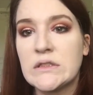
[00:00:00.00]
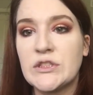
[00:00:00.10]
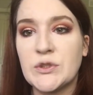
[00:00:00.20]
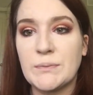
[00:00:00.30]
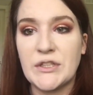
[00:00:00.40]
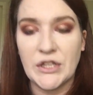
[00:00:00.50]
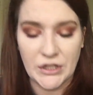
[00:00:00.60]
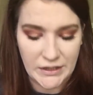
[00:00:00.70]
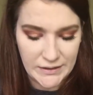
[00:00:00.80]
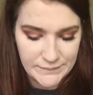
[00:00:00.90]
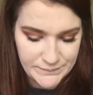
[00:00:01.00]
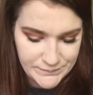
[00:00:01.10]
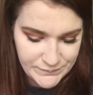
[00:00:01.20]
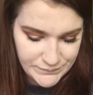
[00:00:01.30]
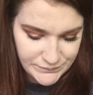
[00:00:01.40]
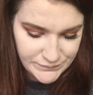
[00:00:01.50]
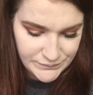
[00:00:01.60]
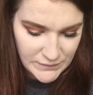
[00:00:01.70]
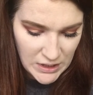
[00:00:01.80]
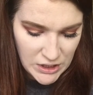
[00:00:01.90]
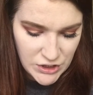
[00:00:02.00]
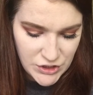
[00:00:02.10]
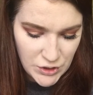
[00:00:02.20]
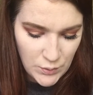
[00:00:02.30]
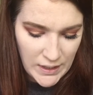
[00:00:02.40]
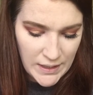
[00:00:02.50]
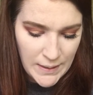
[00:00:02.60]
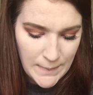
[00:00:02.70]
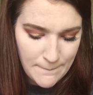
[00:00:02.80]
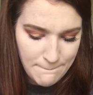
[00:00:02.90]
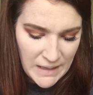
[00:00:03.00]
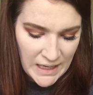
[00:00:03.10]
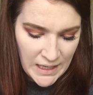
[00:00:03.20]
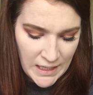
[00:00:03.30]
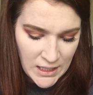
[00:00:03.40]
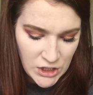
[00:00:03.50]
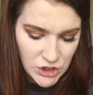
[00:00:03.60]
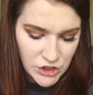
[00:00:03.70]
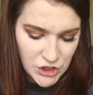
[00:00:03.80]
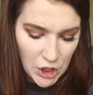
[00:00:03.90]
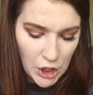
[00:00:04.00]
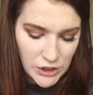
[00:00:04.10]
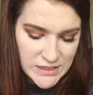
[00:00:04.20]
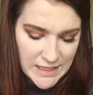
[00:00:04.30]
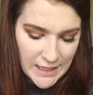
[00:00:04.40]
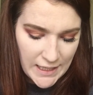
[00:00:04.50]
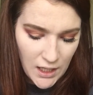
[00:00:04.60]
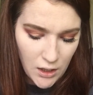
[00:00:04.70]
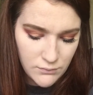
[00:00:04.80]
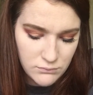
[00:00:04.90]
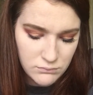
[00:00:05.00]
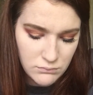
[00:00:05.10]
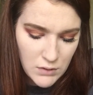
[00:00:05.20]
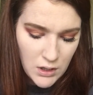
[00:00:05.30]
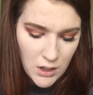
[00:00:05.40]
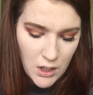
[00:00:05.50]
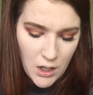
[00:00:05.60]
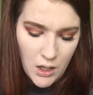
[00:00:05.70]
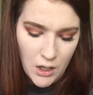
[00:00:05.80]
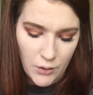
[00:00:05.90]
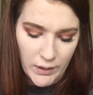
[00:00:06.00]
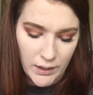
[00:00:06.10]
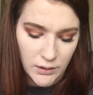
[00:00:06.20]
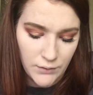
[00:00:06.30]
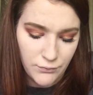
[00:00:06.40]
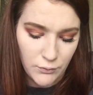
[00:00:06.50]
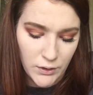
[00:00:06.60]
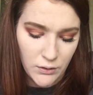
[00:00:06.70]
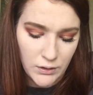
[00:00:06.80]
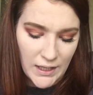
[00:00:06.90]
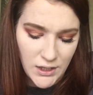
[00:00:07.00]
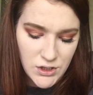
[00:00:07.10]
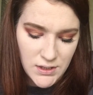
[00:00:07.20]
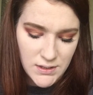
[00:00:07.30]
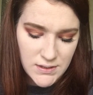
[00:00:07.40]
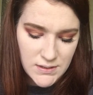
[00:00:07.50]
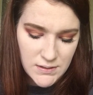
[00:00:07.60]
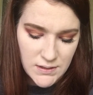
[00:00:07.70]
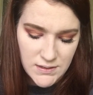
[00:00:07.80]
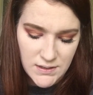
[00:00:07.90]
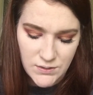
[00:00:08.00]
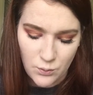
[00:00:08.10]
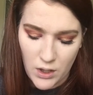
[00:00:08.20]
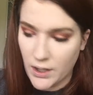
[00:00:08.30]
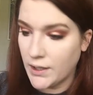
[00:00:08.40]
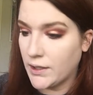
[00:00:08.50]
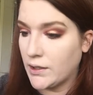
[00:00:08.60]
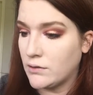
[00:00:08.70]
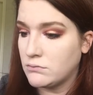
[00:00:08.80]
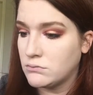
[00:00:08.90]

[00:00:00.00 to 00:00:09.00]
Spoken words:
Doing me dirty. Doing me dirty. Oh. Okay, like for real, lashes, this is why.